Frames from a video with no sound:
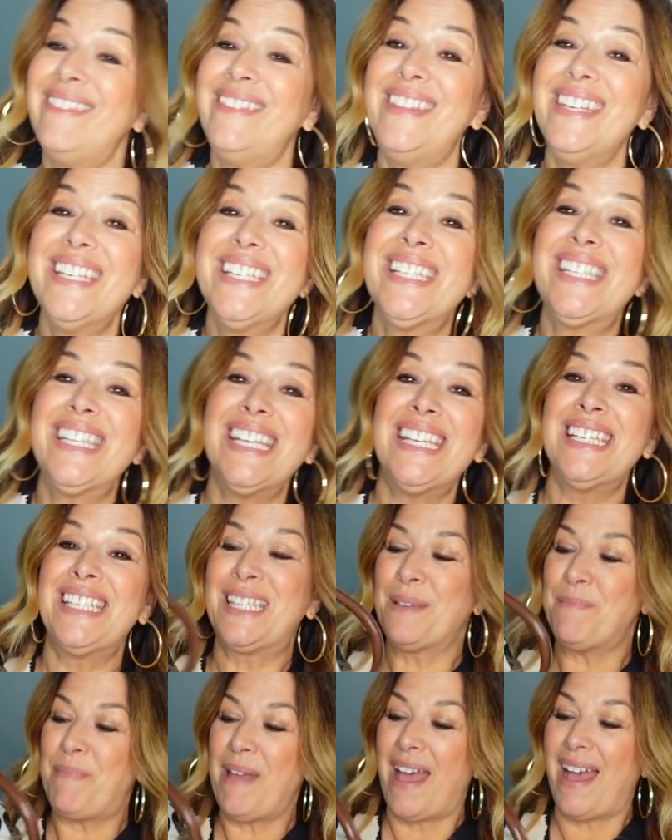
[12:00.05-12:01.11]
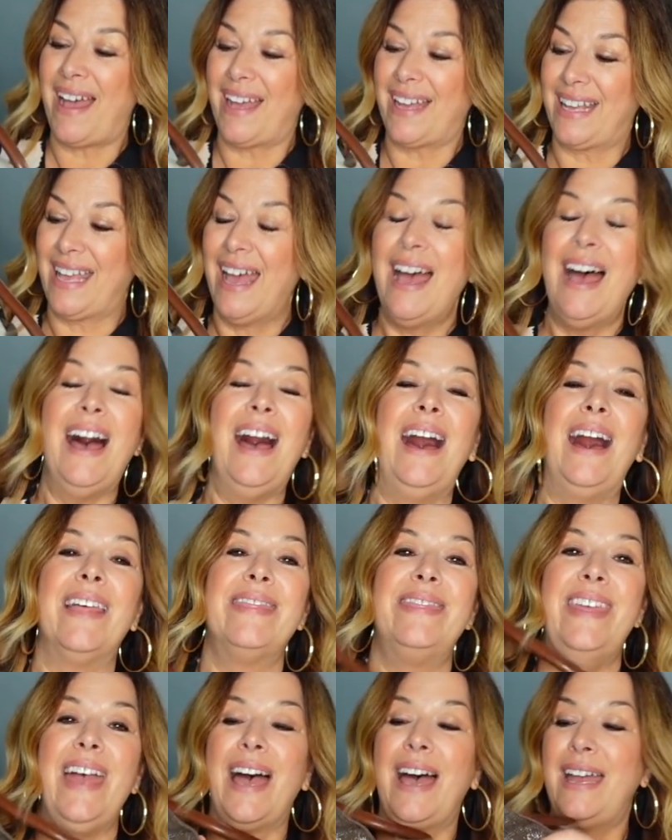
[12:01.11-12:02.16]
This is the bag
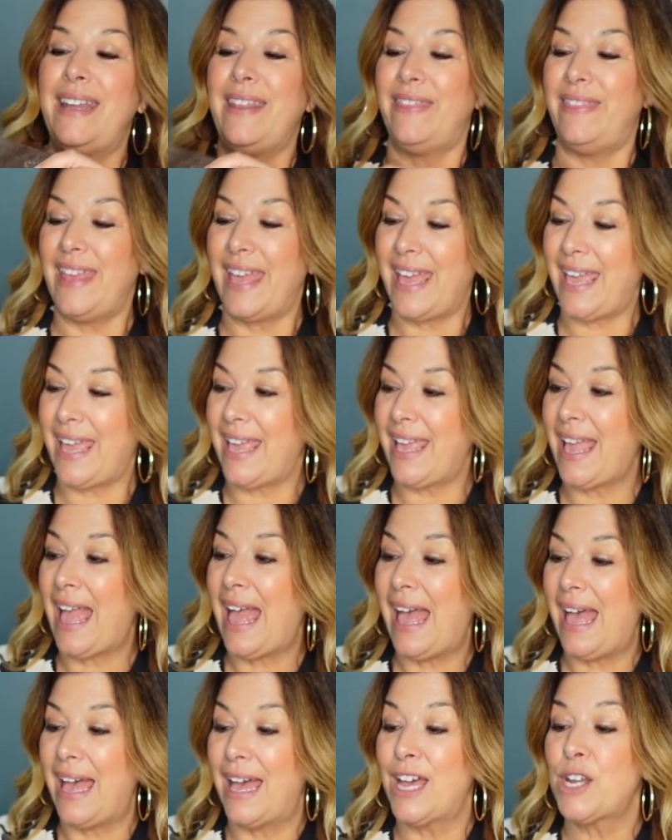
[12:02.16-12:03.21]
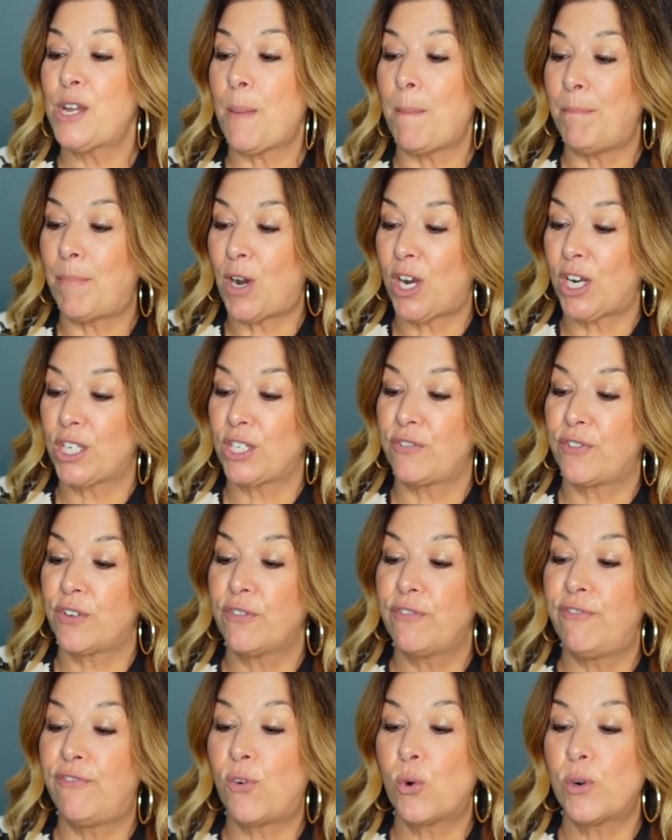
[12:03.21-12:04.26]
that they had marked for
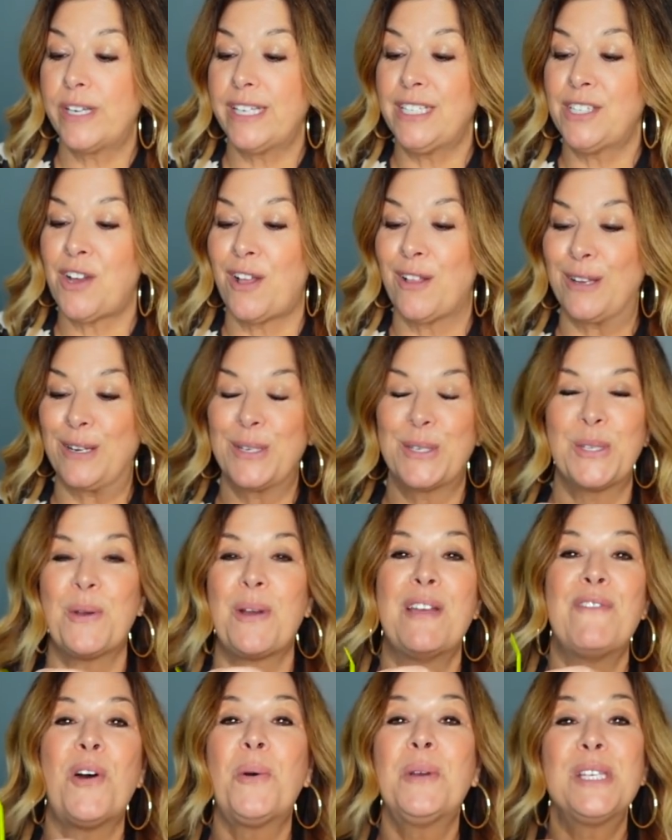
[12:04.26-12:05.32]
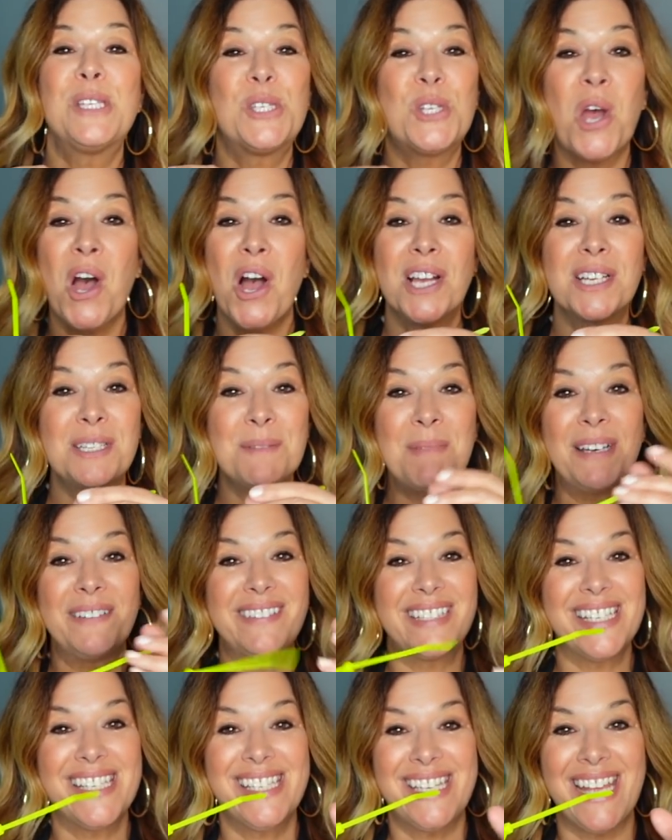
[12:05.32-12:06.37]
forty dollars. So I've always talked about
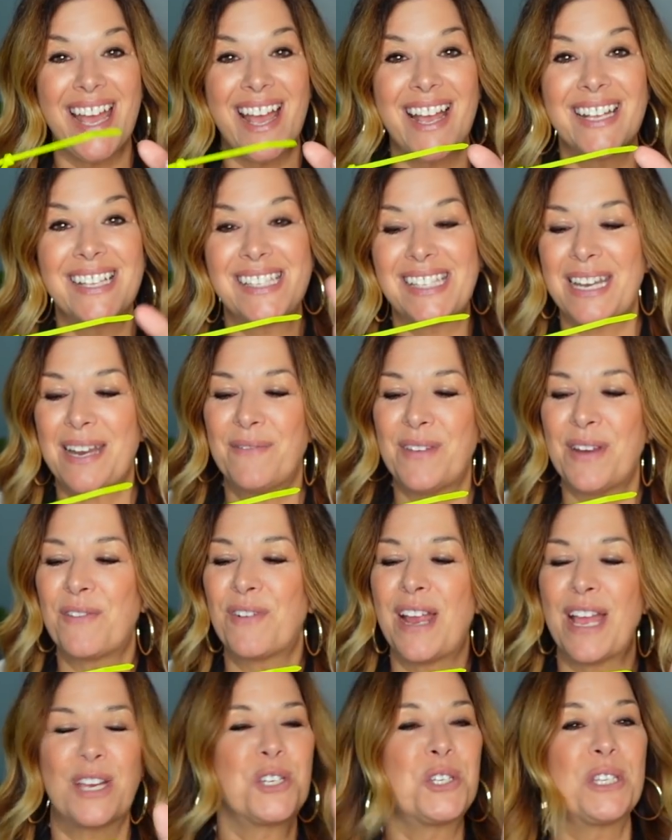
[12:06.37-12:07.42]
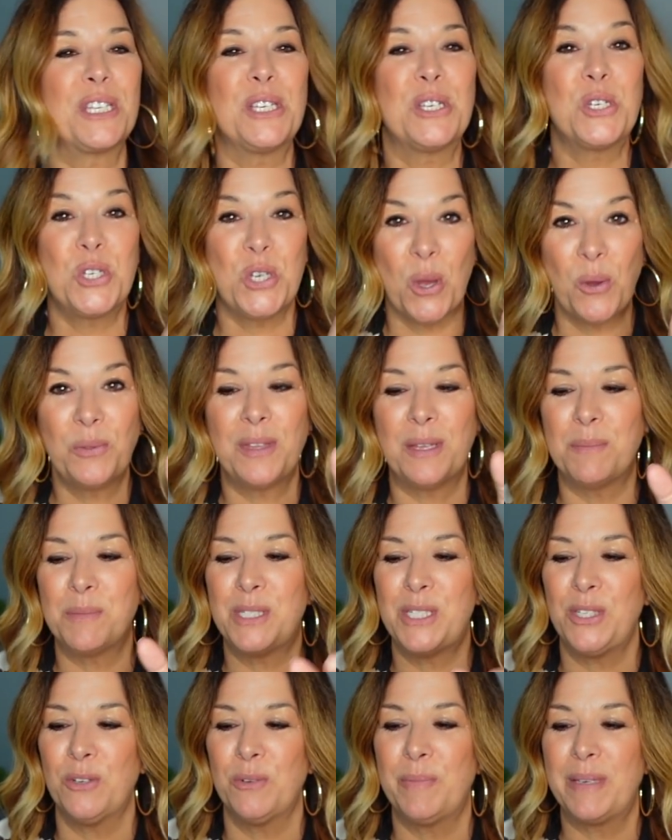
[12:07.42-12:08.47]
these tags and I've never actually shown them
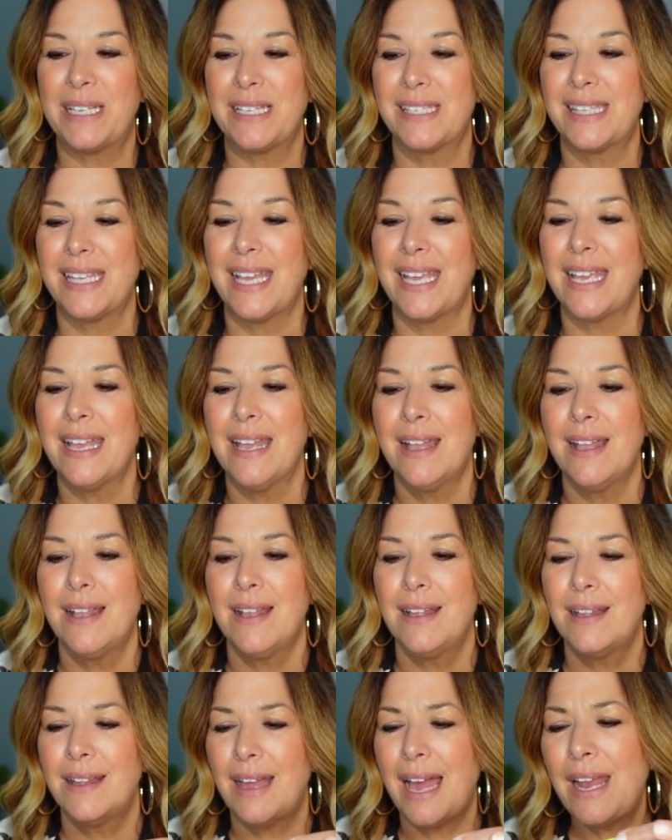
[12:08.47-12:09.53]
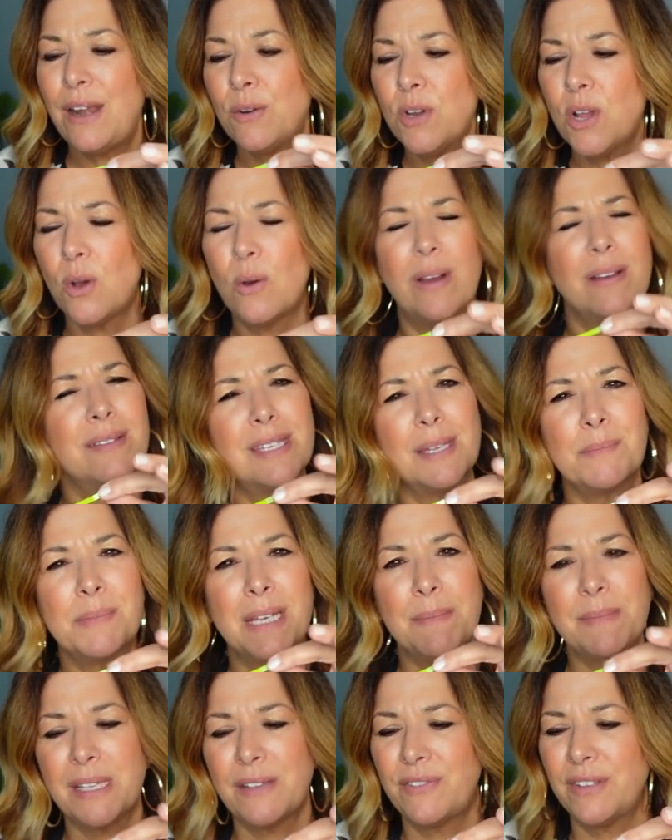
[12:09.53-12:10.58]
to you because they, I don't know,
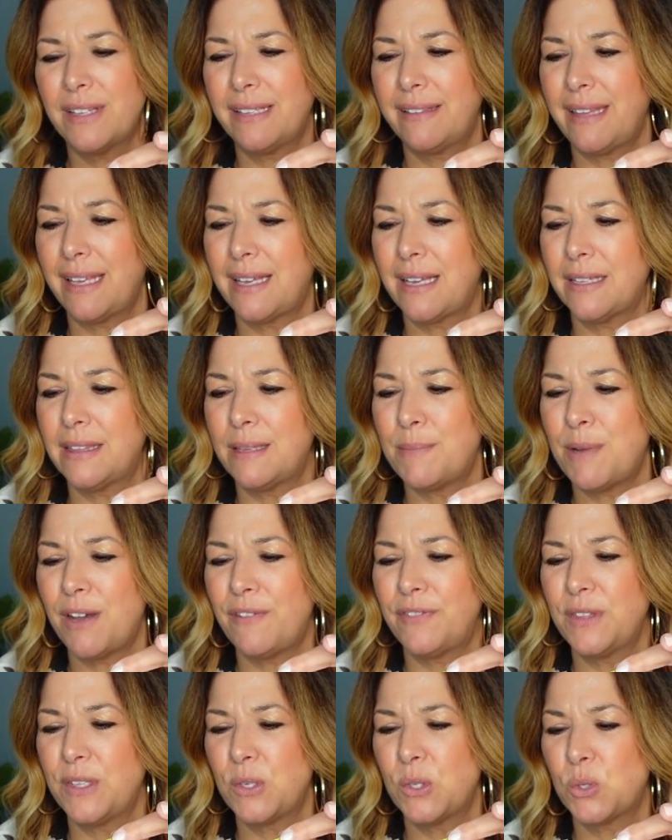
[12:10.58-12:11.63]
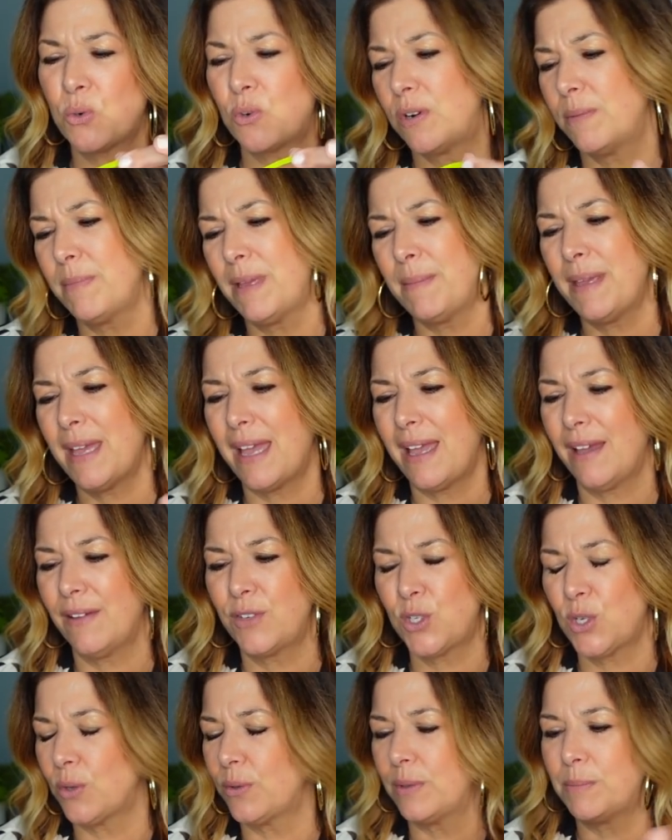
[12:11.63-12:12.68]
sometimes I feel like they cut them off in the store. Maybe I have
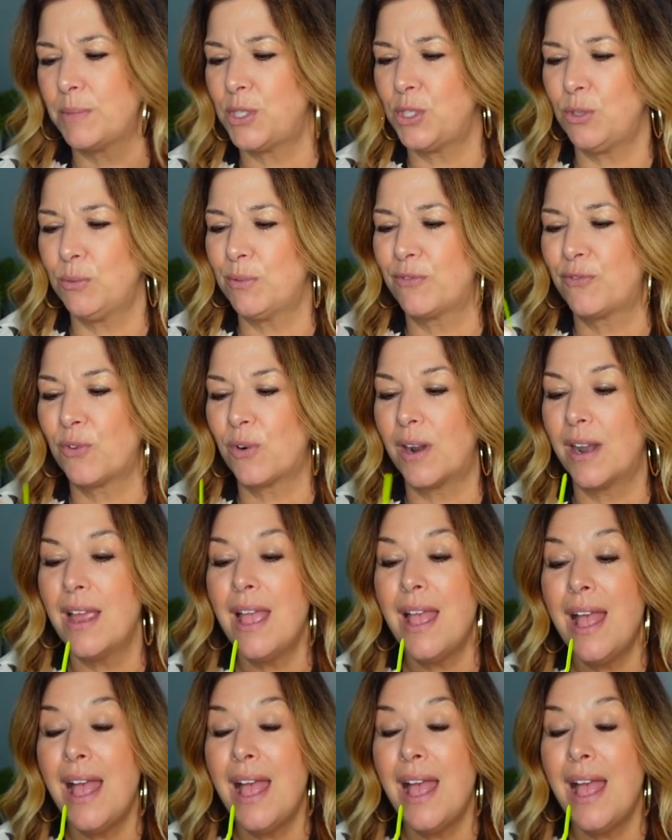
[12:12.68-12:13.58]
shown them to you before.